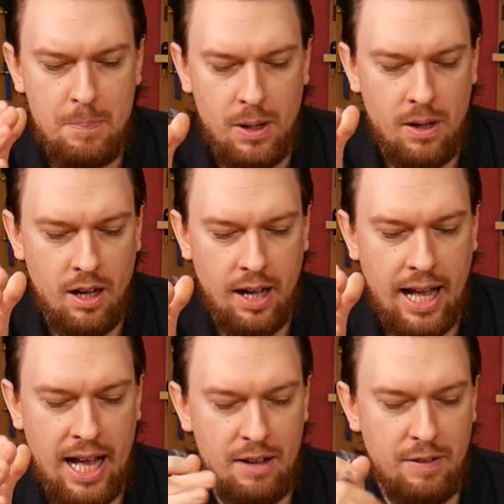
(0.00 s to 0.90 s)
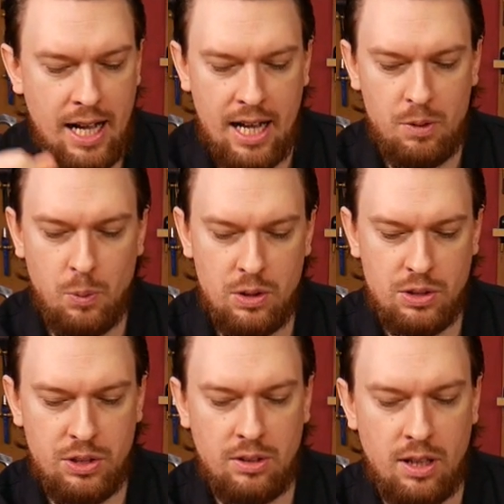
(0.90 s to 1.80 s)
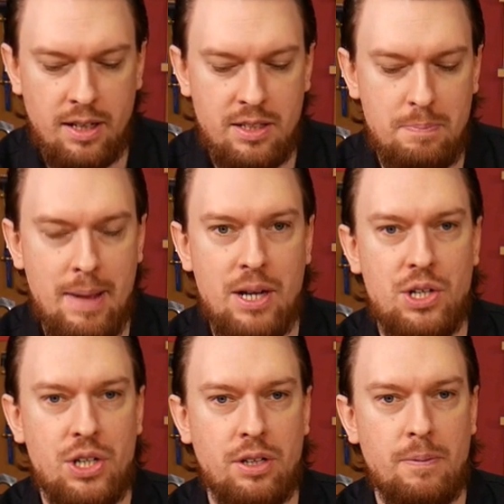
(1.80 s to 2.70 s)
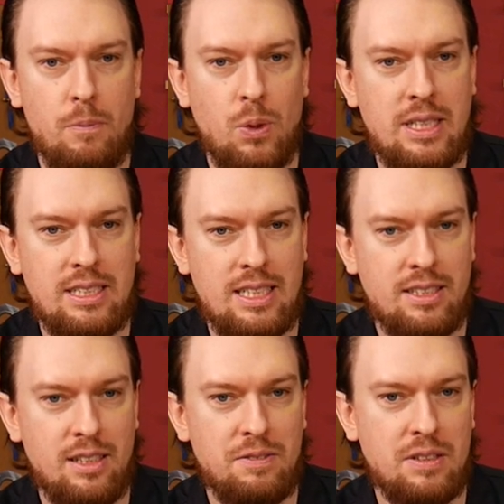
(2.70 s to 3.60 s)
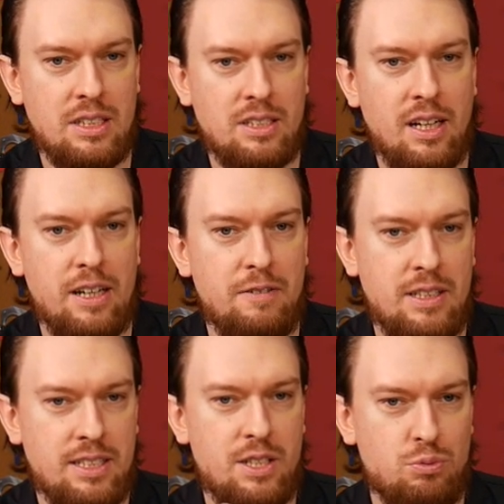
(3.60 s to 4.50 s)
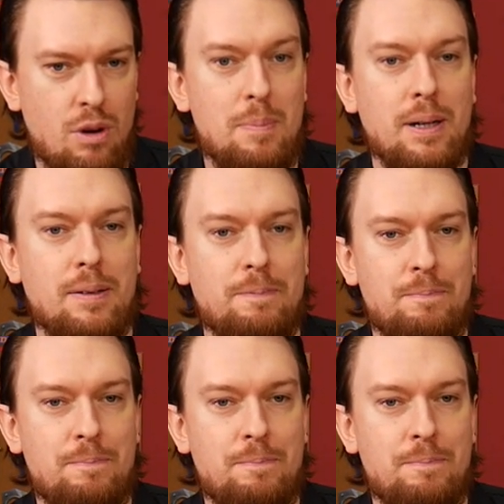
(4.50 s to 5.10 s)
but I have had one or two clients mention, what is this stuff on the side? Is this rubber?